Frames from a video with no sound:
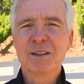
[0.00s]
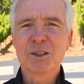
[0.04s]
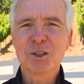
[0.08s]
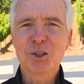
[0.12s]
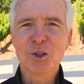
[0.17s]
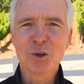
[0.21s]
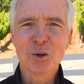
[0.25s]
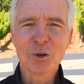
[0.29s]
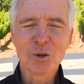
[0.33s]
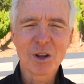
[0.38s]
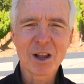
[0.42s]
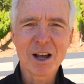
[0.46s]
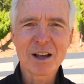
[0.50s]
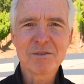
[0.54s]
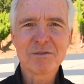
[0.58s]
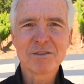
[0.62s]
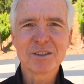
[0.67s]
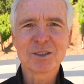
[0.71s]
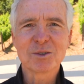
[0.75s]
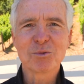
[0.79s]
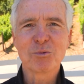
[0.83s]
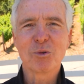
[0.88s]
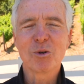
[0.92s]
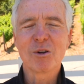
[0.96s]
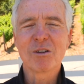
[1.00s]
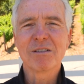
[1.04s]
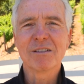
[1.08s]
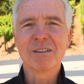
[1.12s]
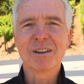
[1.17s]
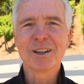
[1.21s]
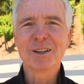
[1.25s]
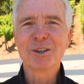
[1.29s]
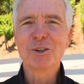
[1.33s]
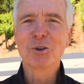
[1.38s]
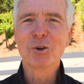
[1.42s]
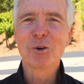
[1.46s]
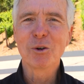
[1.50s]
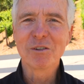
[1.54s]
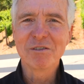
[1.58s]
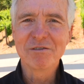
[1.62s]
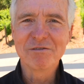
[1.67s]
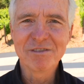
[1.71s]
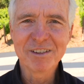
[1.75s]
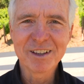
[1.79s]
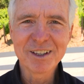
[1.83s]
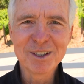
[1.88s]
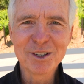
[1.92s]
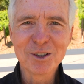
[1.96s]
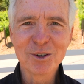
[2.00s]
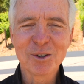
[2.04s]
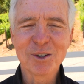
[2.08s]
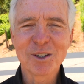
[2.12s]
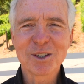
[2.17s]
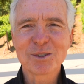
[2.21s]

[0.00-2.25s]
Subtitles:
Your life is worth it. Your vineyard